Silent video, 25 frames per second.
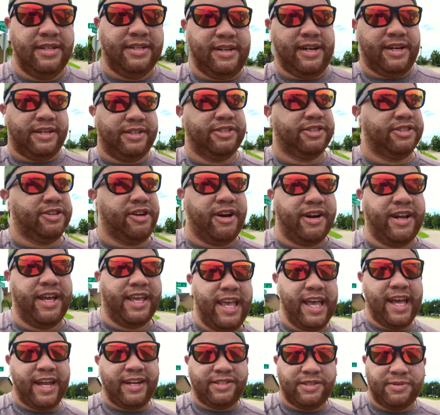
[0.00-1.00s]
I'll start
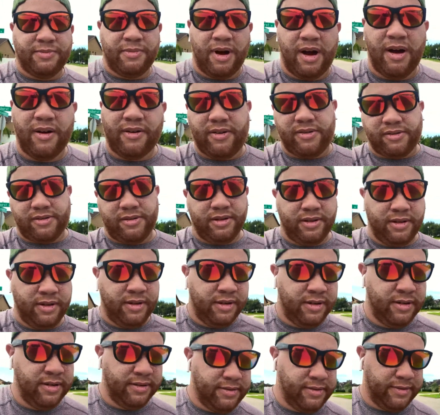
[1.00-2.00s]
again tomorrow.
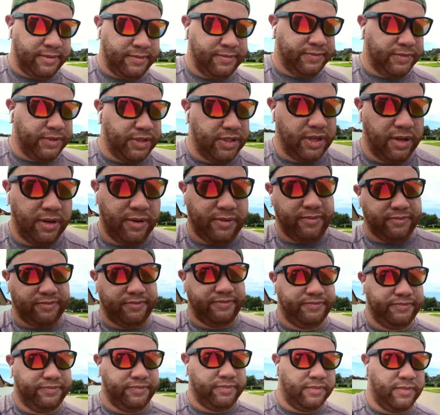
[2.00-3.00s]
So
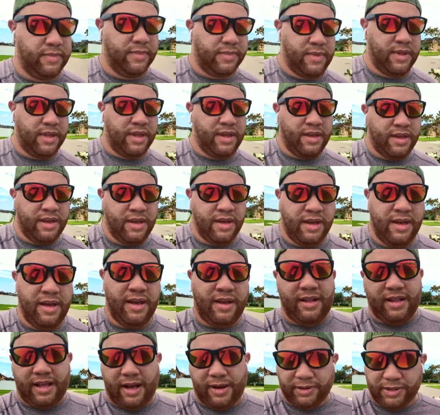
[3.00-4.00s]

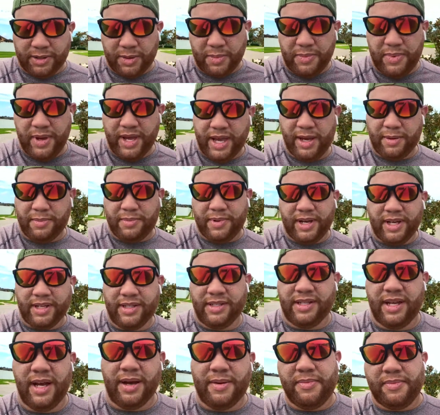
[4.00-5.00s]
that was a big, big
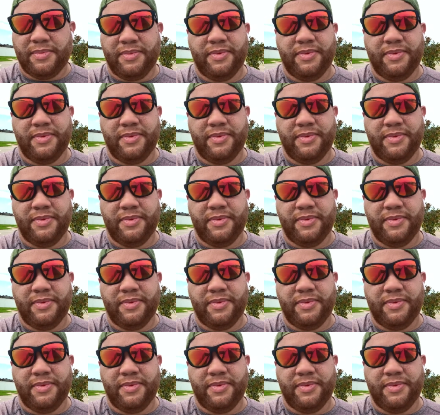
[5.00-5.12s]
step.